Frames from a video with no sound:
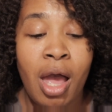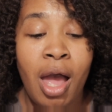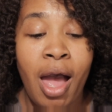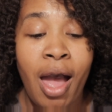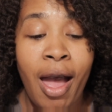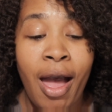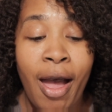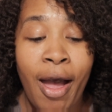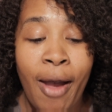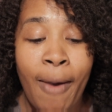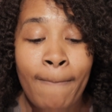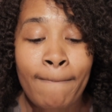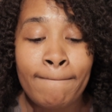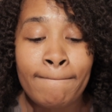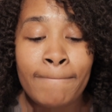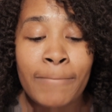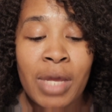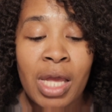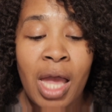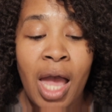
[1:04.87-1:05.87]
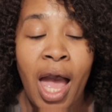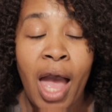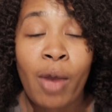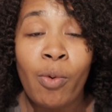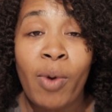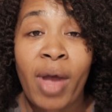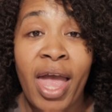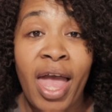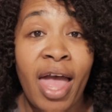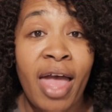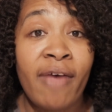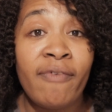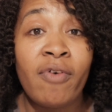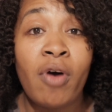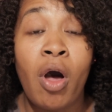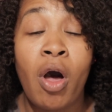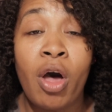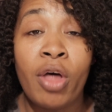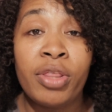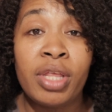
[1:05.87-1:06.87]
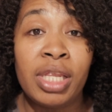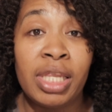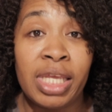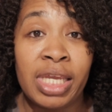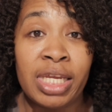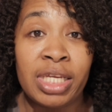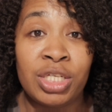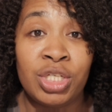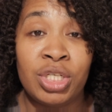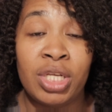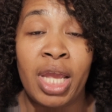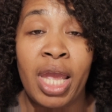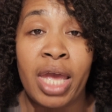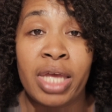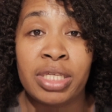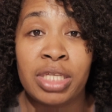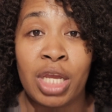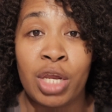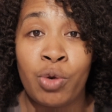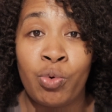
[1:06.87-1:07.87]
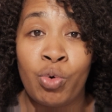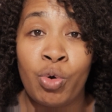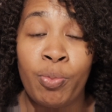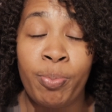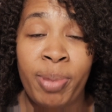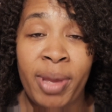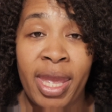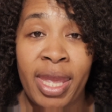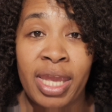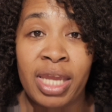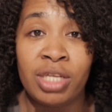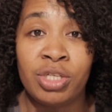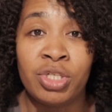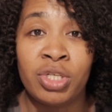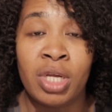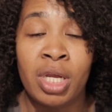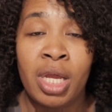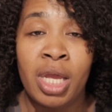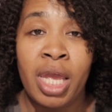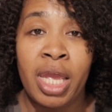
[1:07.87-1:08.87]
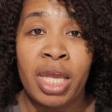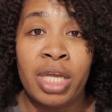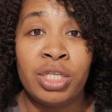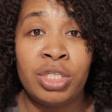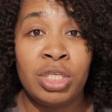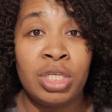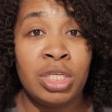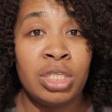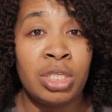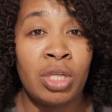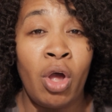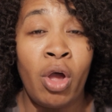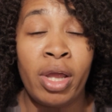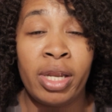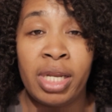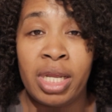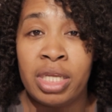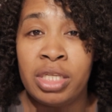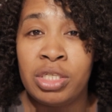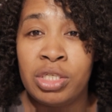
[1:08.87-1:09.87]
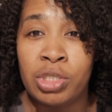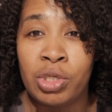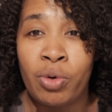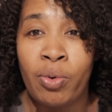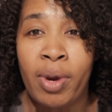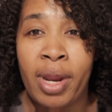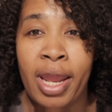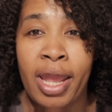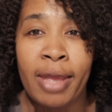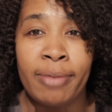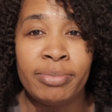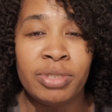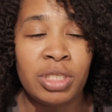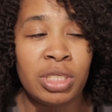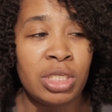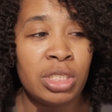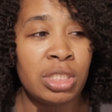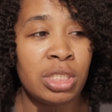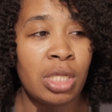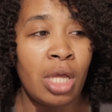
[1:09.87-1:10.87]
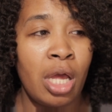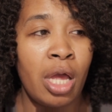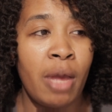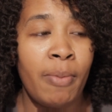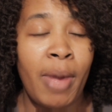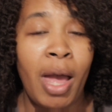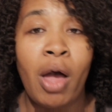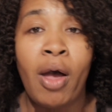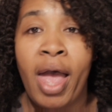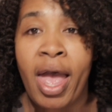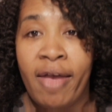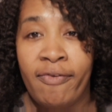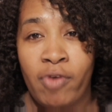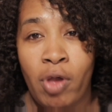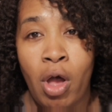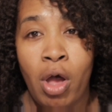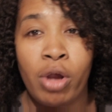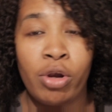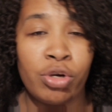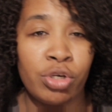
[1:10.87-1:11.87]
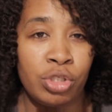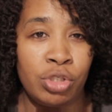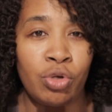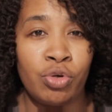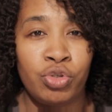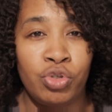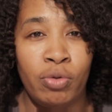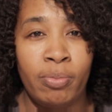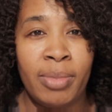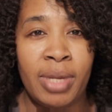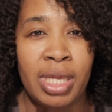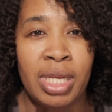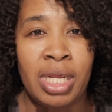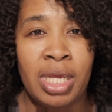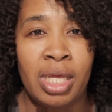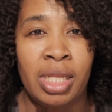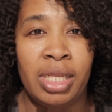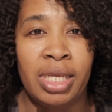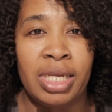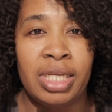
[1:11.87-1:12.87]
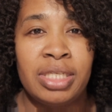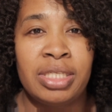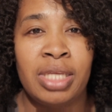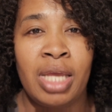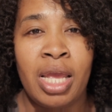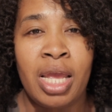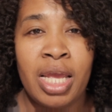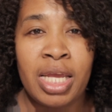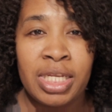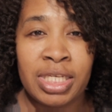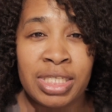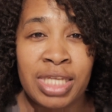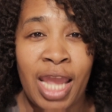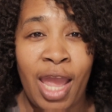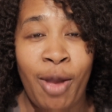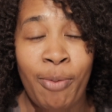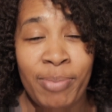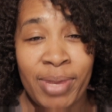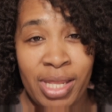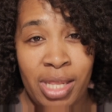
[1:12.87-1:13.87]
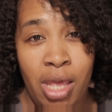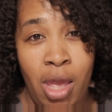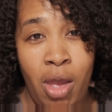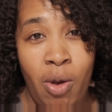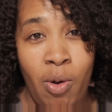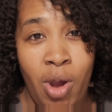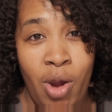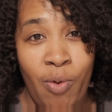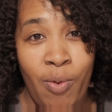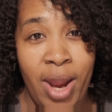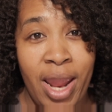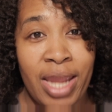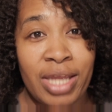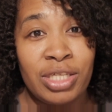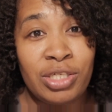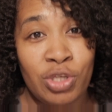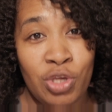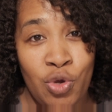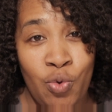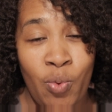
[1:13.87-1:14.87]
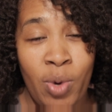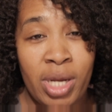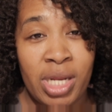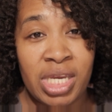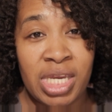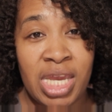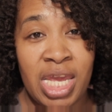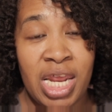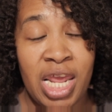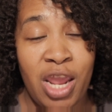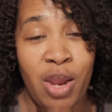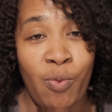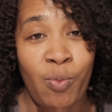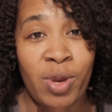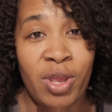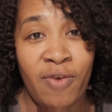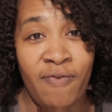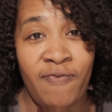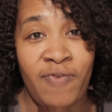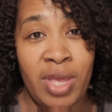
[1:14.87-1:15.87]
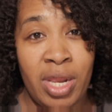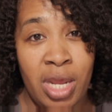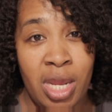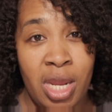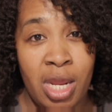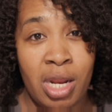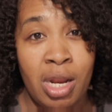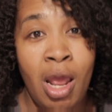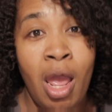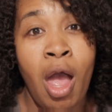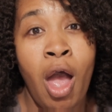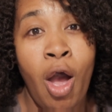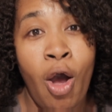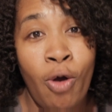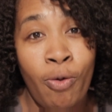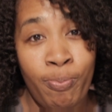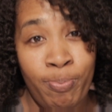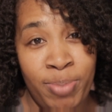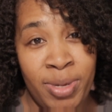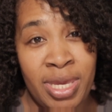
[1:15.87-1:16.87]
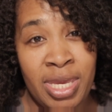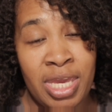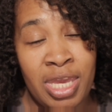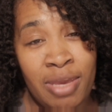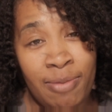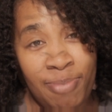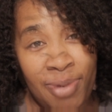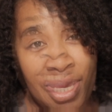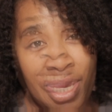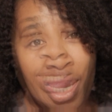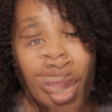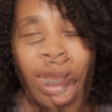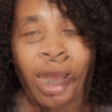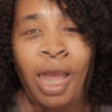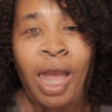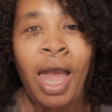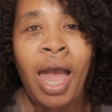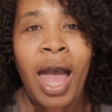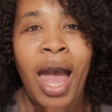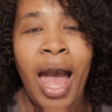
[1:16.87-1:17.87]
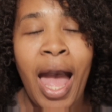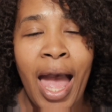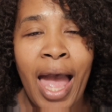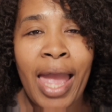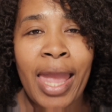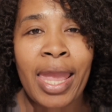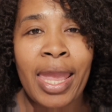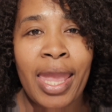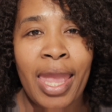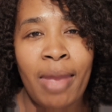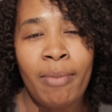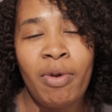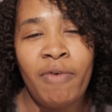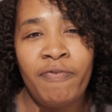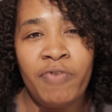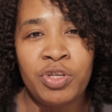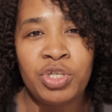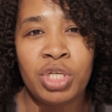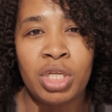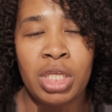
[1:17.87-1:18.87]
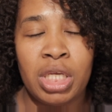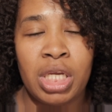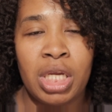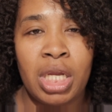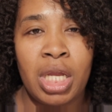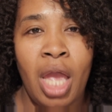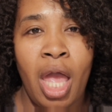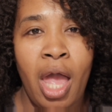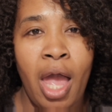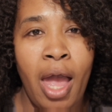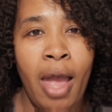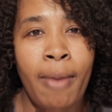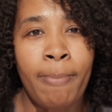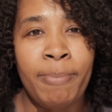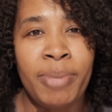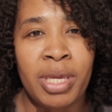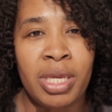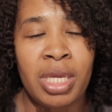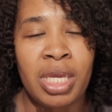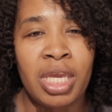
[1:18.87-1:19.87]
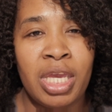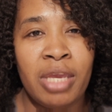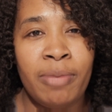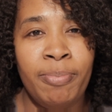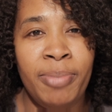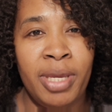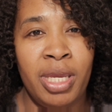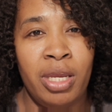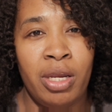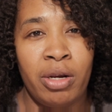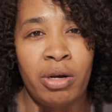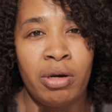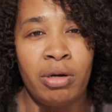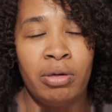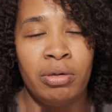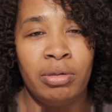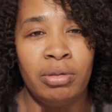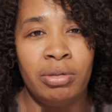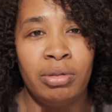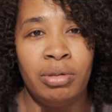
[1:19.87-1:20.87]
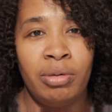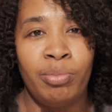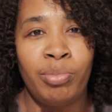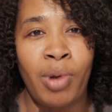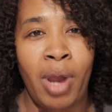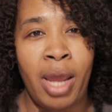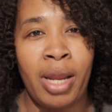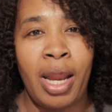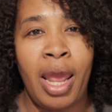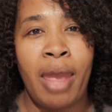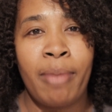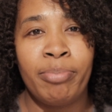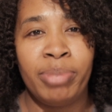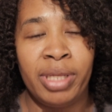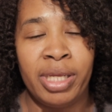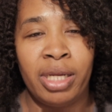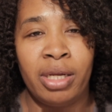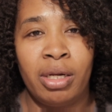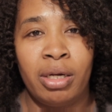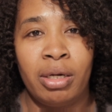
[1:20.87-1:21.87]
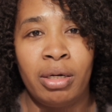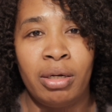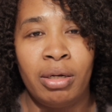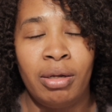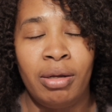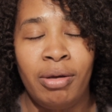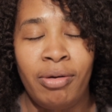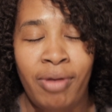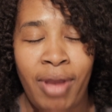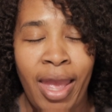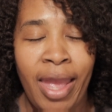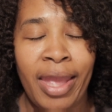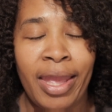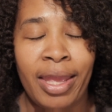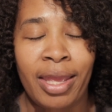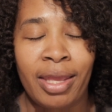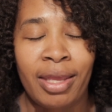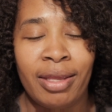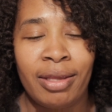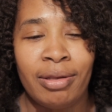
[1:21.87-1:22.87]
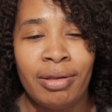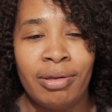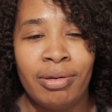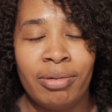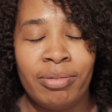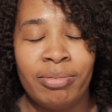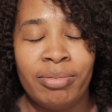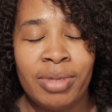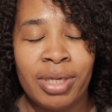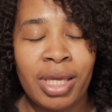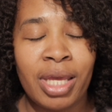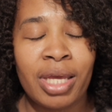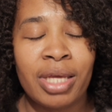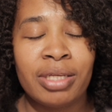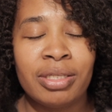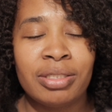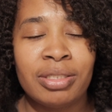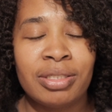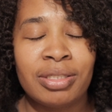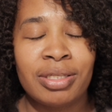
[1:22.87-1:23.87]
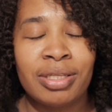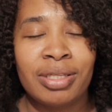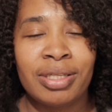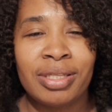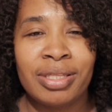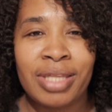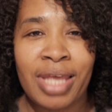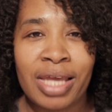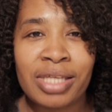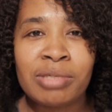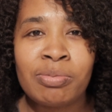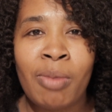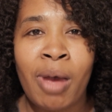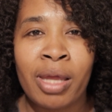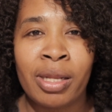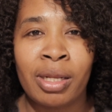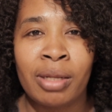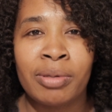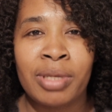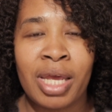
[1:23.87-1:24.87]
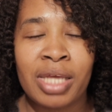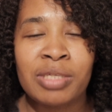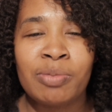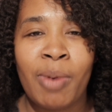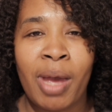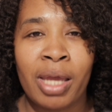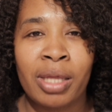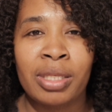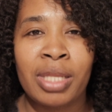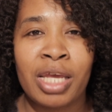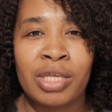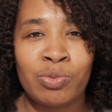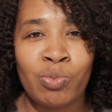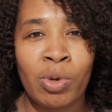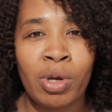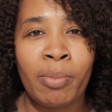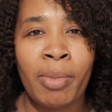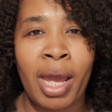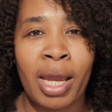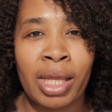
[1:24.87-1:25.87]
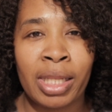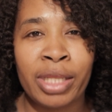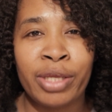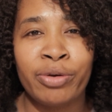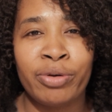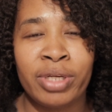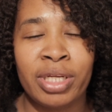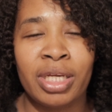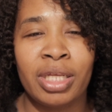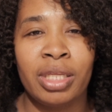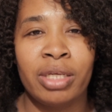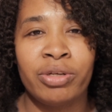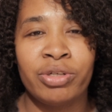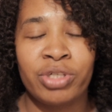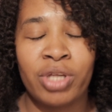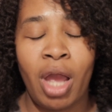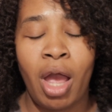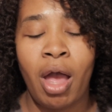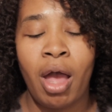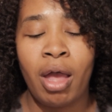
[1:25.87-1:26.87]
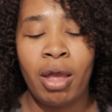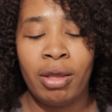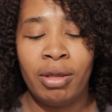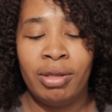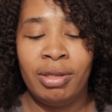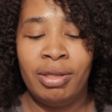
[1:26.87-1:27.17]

Um, I will have all the links. She has a group page and she's on Instagram. She's um, I'll have all her social media links down below. All right, so you want to get in where you fit in on BEB. I'm a, I am officially a BEBer, bright eye blinger. Okay, because that's my that's my that's one of my glitter dealers, y'all.